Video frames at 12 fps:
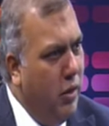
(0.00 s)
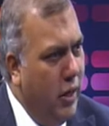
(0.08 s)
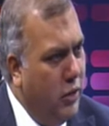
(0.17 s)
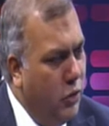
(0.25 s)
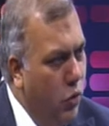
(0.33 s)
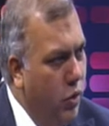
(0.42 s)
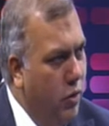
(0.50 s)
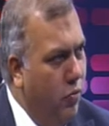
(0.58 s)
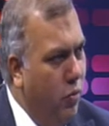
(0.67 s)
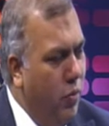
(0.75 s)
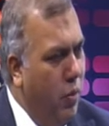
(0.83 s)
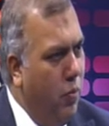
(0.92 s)
excluded
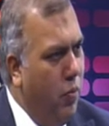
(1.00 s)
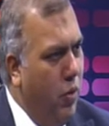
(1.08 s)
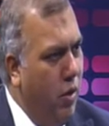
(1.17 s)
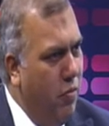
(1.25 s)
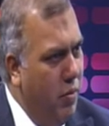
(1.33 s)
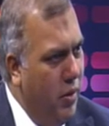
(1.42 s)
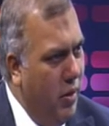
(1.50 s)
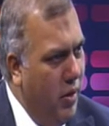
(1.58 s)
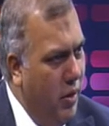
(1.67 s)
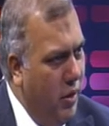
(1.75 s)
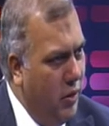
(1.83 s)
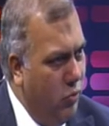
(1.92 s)
from the government
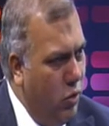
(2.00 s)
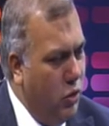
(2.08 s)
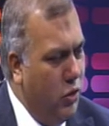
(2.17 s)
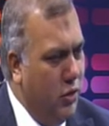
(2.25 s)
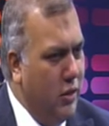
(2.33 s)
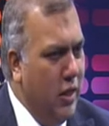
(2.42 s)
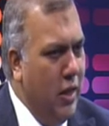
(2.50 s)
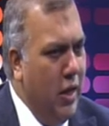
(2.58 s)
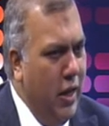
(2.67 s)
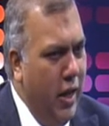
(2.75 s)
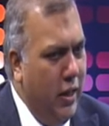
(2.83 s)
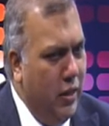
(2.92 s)
uh, structures mm
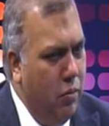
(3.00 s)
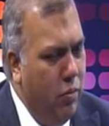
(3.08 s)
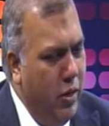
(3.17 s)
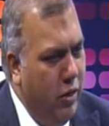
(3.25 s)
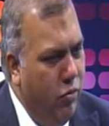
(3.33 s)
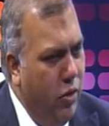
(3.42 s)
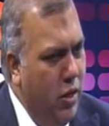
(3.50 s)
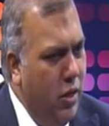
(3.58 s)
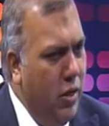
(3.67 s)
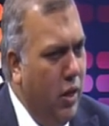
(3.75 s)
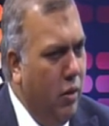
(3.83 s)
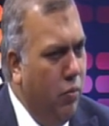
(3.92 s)
-hmm. and the military
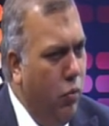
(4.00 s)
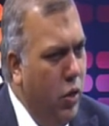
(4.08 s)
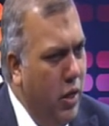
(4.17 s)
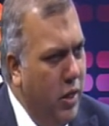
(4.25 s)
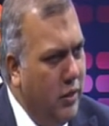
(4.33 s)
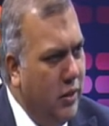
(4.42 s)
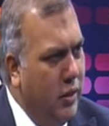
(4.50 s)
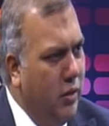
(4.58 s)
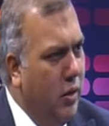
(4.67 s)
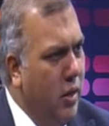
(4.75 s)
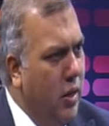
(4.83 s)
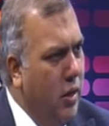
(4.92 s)
and police and
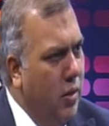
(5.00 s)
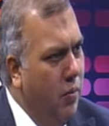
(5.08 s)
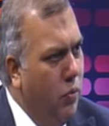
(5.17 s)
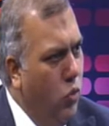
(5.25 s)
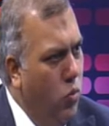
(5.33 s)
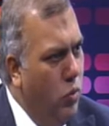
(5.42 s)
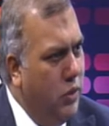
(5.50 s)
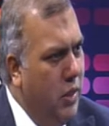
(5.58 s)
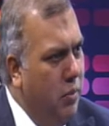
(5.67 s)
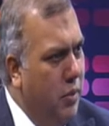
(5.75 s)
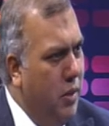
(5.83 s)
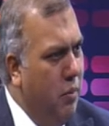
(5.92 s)
no
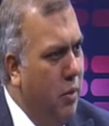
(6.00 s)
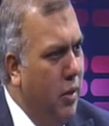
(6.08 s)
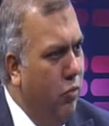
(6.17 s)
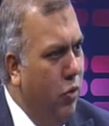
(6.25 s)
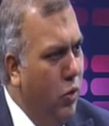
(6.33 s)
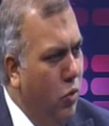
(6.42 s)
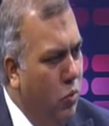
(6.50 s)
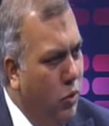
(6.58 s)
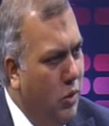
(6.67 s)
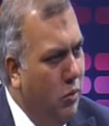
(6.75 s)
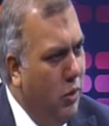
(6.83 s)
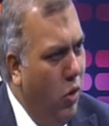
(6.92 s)
Muslim in the military, no
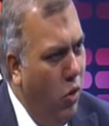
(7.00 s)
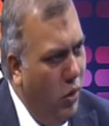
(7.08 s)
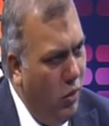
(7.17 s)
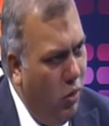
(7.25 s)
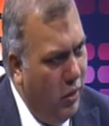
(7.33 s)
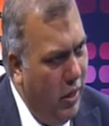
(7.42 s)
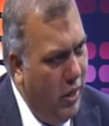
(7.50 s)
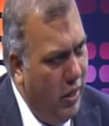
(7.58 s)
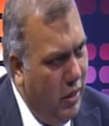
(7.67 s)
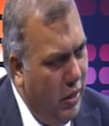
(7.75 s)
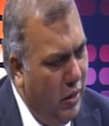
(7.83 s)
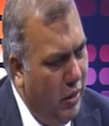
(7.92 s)
Muslim. All all they
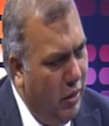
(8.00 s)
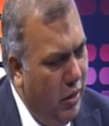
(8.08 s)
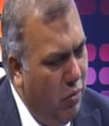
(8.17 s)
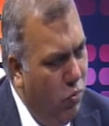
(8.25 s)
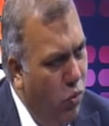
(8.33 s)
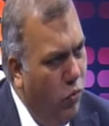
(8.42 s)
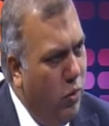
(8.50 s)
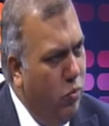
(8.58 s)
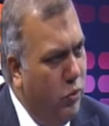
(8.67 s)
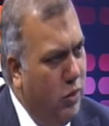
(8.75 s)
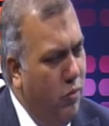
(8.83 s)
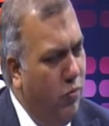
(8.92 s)
remove the
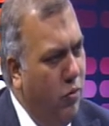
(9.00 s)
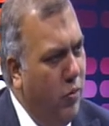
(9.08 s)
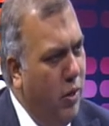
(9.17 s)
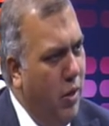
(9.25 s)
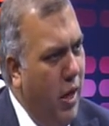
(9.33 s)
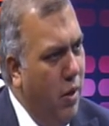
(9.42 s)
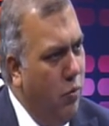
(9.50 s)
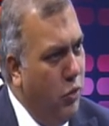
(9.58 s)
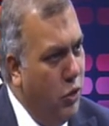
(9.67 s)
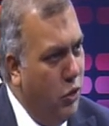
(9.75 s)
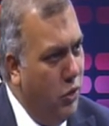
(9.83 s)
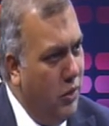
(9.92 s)
Muslim from the high the
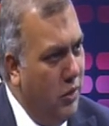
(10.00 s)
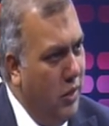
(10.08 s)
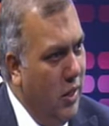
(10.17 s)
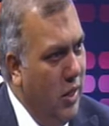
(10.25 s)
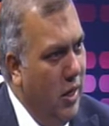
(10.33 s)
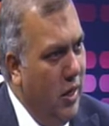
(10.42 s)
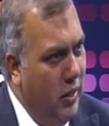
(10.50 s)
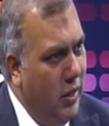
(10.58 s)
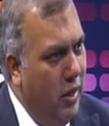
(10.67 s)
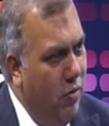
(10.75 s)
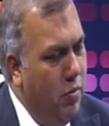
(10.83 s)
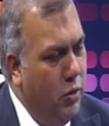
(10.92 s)
government jobs, the
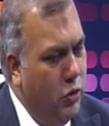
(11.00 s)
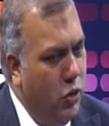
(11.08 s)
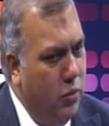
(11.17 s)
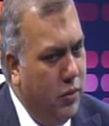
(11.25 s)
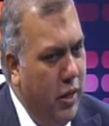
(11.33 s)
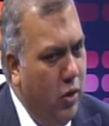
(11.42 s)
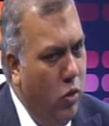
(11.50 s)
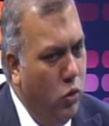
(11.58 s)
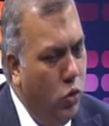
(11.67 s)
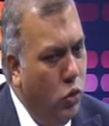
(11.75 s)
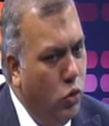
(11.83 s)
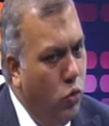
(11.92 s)
government jobs, and all
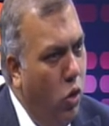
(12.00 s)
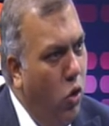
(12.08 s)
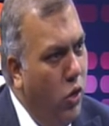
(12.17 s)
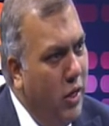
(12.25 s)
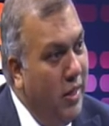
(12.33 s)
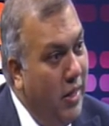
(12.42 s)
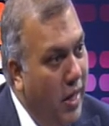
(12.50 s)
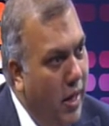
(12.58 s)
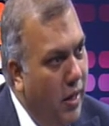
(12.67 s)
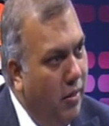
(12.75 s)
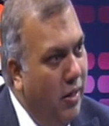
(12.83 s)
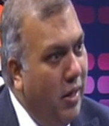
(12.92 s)
those who are already
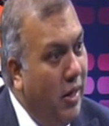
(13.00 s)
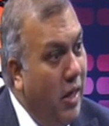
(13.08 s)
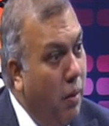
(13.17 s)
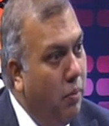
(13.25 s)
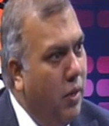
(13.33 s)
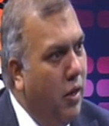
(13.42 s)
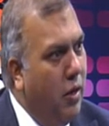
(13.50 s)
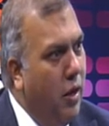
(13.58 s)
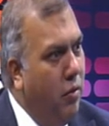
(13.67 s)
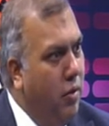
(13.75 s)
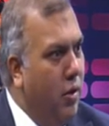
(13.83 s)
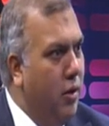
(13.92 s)
there, they kept their
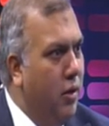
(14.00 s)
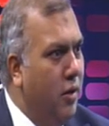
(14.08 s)
career,